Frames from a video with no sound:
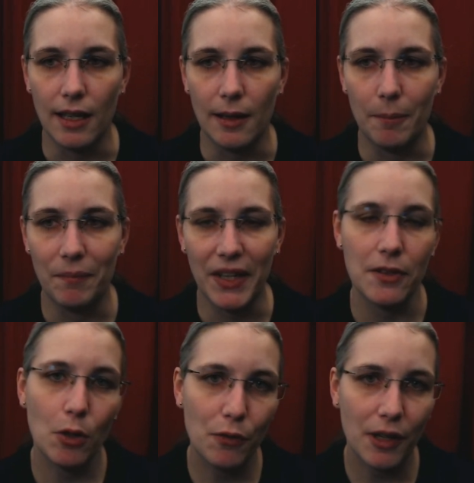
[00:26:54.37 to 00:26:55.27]
Um,
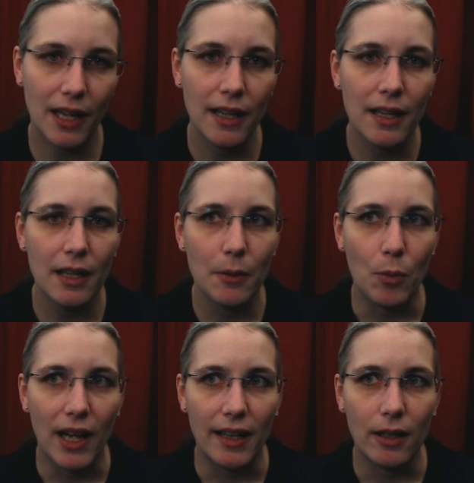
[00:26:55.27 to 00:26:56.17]
and so far,
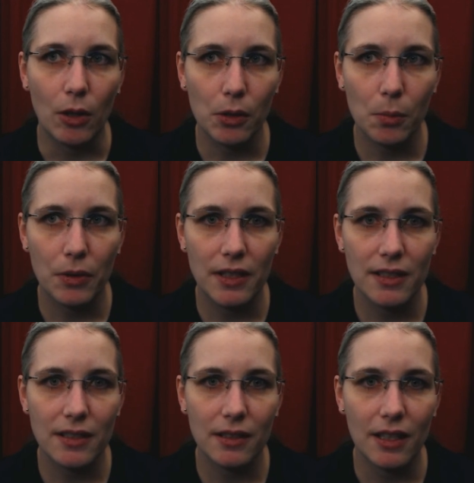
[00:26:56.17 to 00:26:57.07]
while
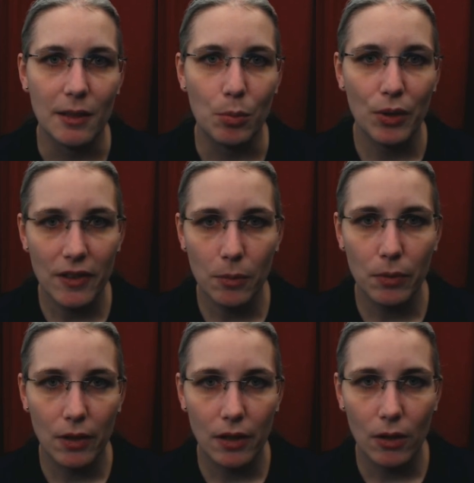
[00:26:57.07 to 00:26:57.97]
Octoprint in
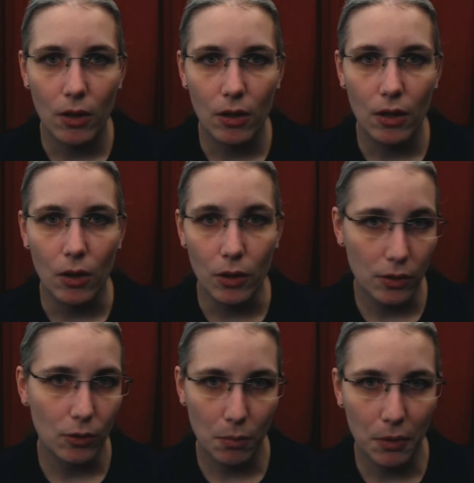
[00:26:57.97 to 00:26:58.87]
principle
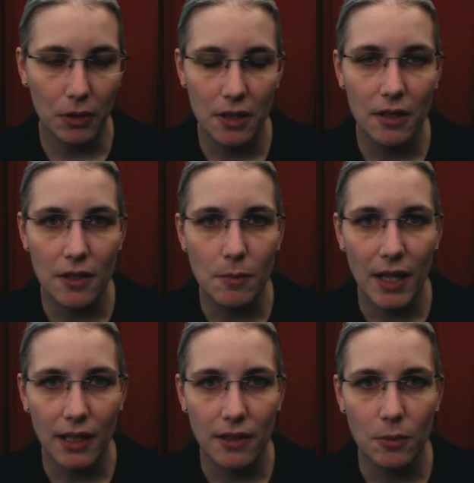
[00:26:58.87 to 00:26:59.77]
also supported this
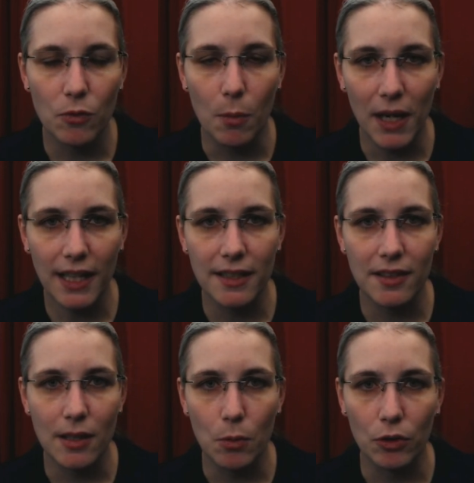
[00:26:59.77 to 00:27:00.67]
mechanism for
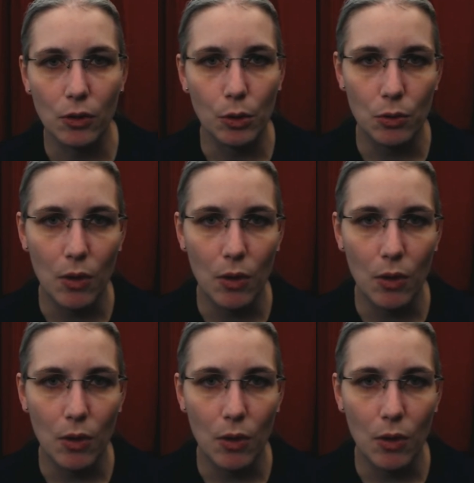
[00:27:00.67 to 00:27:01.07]
plugins. There was no